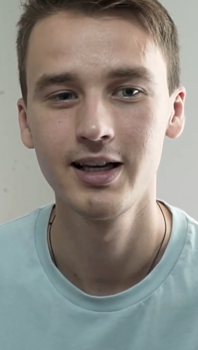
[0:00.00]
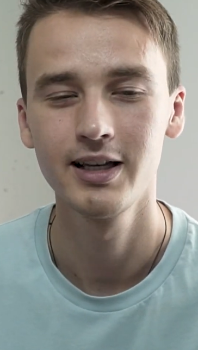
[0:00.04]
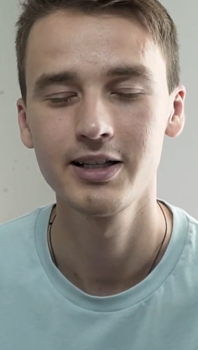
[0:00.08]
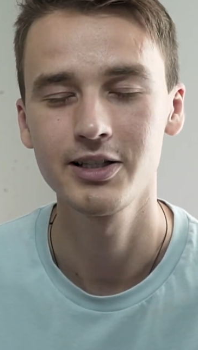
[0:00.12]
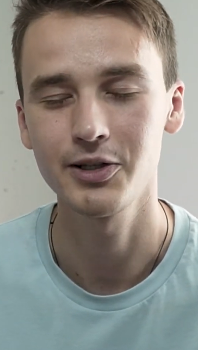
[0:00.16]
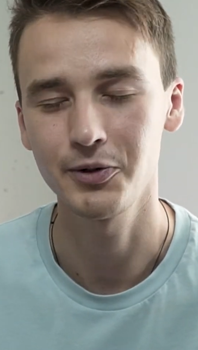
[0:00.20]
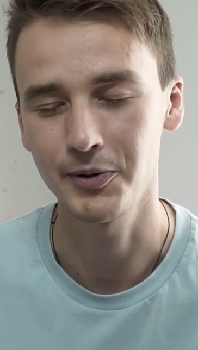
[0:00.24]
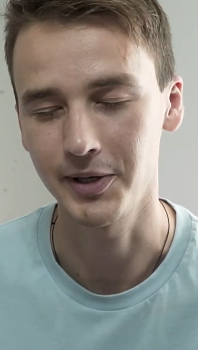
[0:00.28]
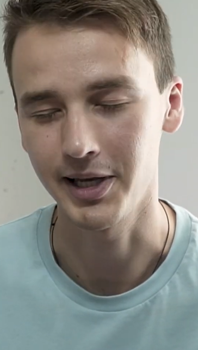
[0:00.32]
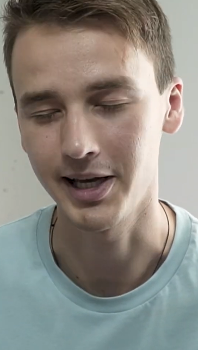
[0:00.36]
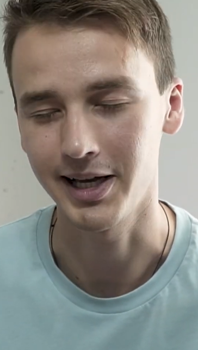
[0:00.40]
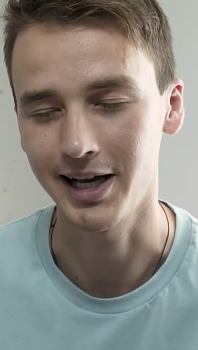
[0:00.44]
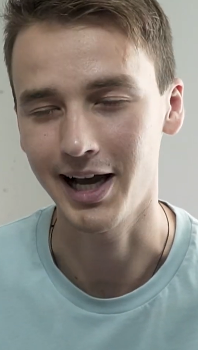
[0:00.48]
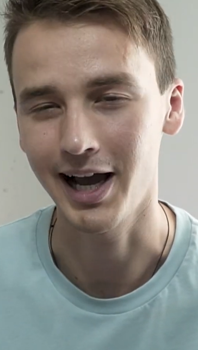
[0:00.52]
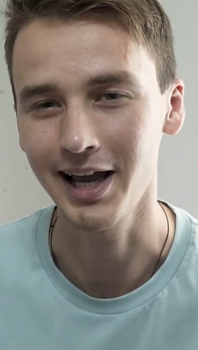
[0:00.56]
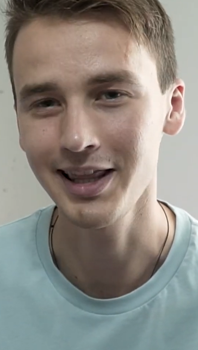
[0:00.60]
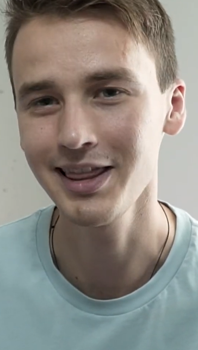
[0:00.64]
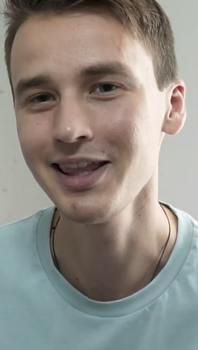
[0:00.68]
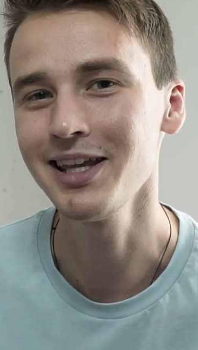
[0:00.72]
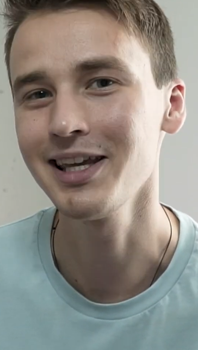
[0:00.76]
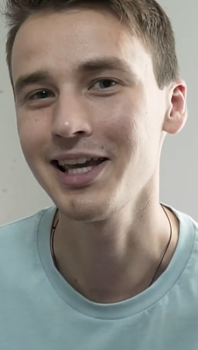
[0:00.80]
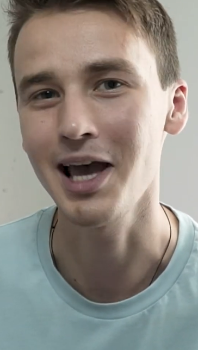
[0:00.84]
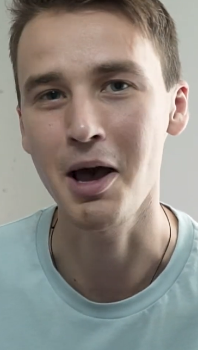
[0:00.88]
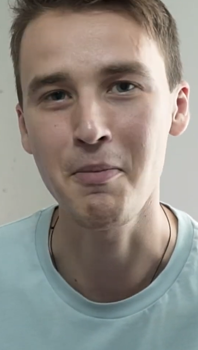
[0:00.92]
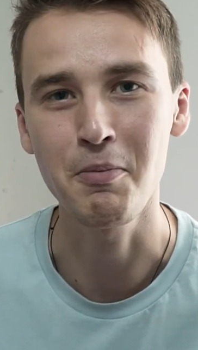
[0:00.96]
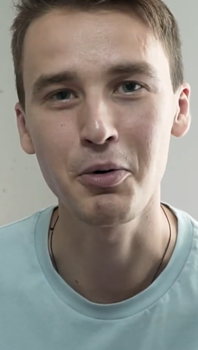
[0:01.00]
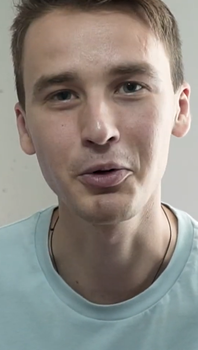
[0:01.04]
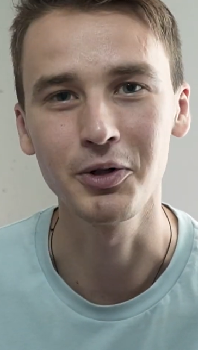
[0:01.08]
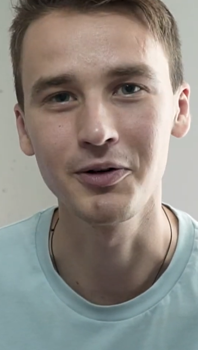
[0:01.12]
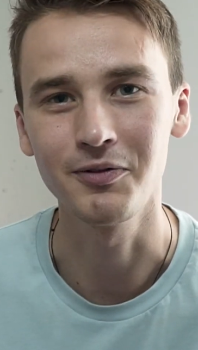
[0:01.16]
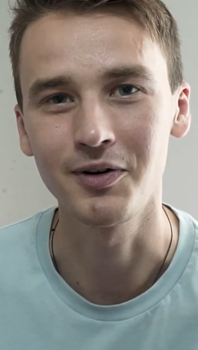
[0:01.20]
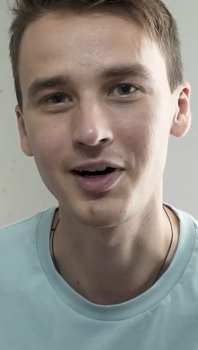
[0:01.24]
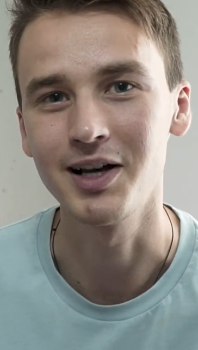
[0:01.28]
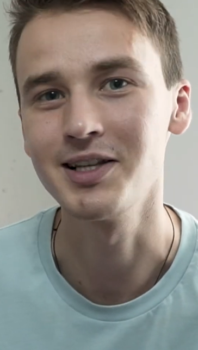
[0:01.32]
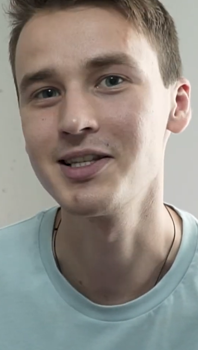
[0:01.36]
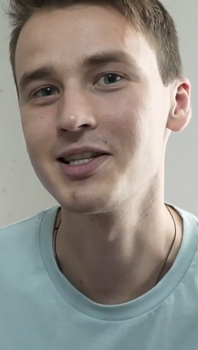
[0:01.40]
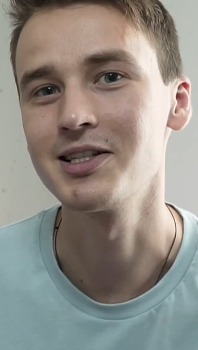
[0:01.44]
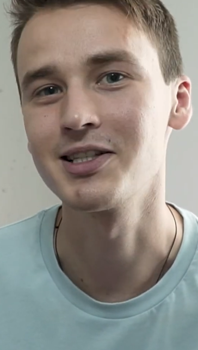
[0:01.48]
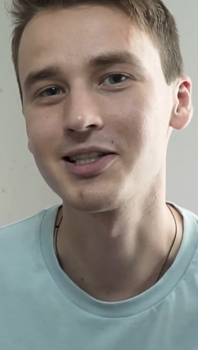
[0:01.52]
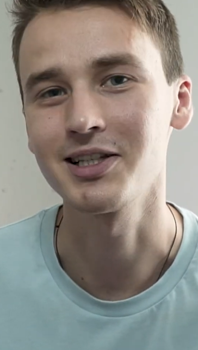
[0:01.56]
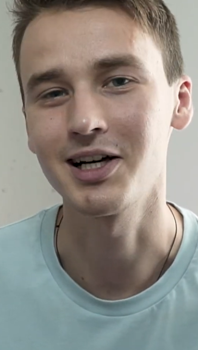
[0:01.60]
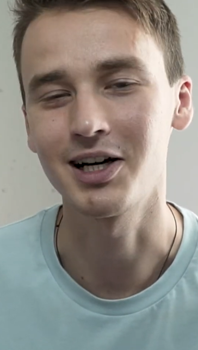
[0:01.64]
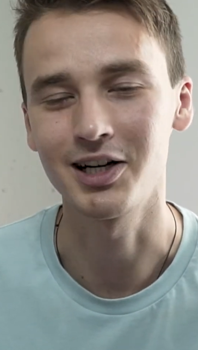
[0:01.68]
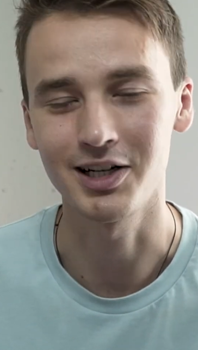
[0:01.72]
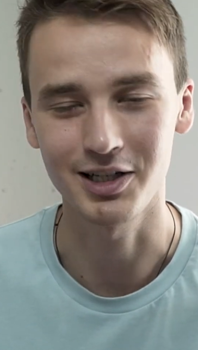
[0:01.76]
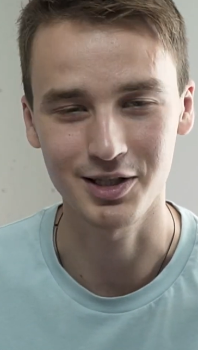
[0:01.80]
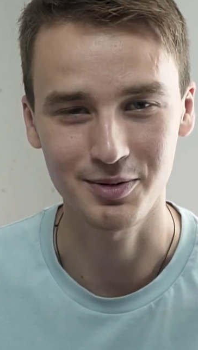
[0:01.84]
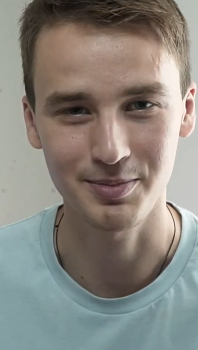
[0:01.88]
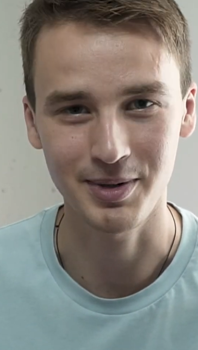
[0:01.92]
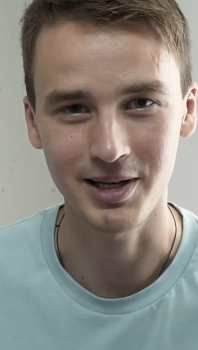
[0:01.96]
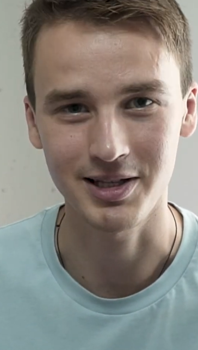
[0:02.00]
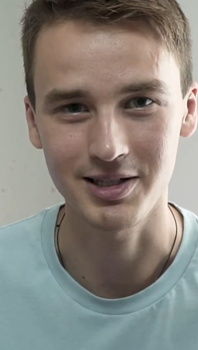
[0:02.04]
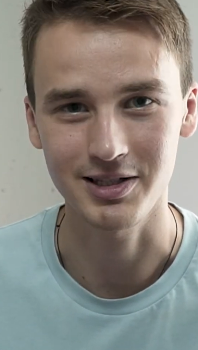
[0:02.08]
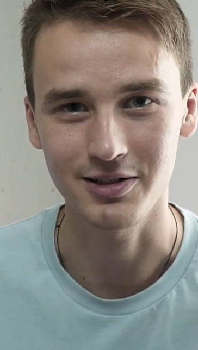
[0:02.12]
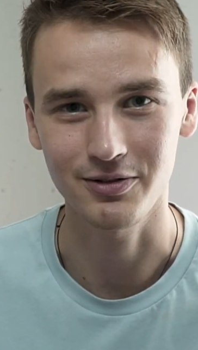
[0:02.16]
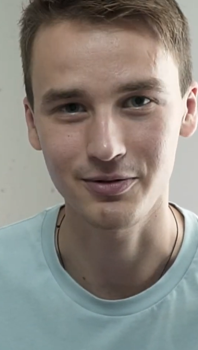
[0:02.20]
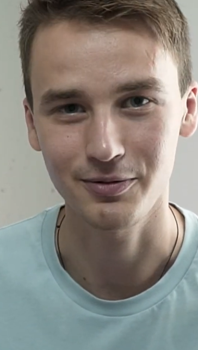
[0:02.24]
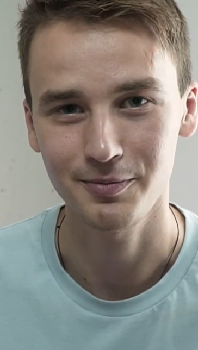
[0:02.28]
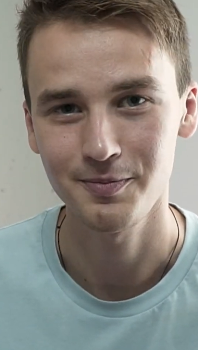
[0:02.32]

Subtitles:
So yeah, I think Apple devices are expensive.